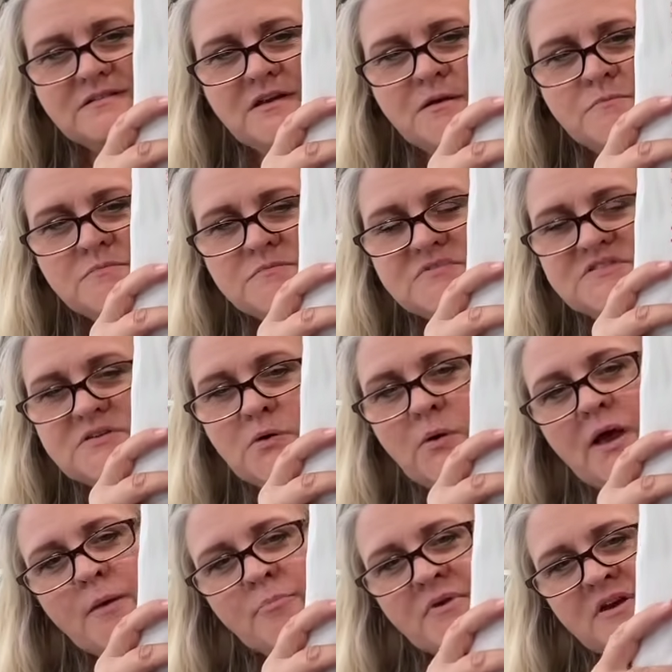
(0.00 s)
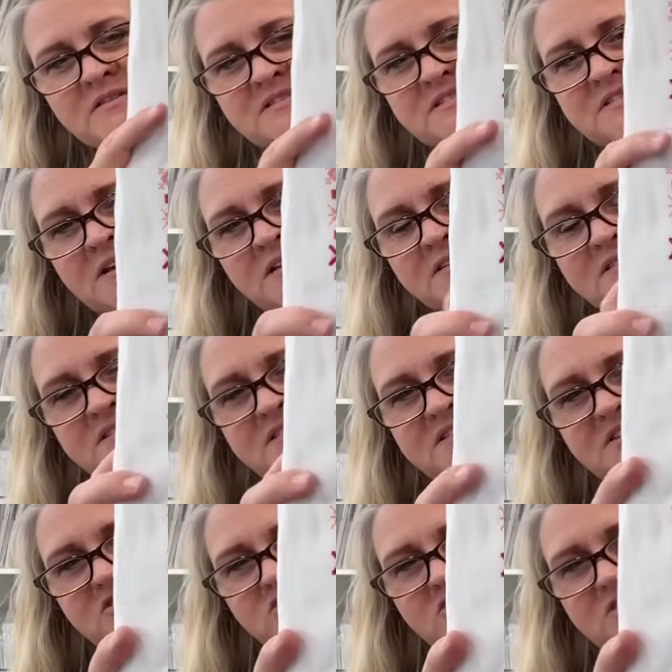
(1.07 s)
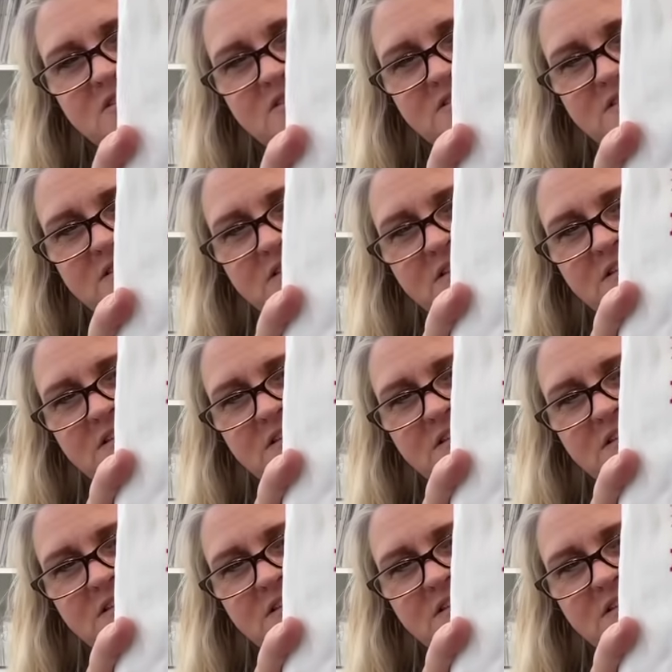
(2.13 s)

I'm so happy I decided to stitch this.